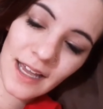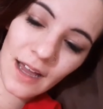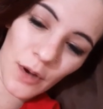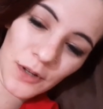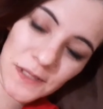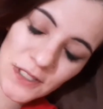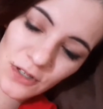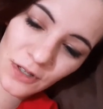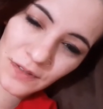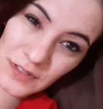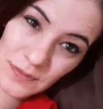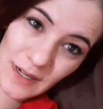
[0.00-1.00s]
I'm always
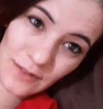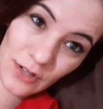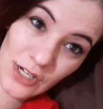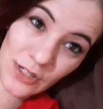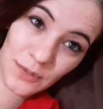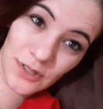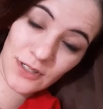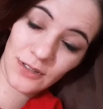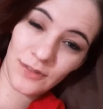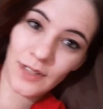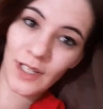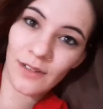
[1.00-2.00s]
nervous whenever I do
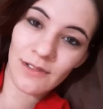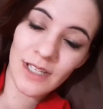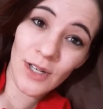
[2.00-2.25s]
personal videos.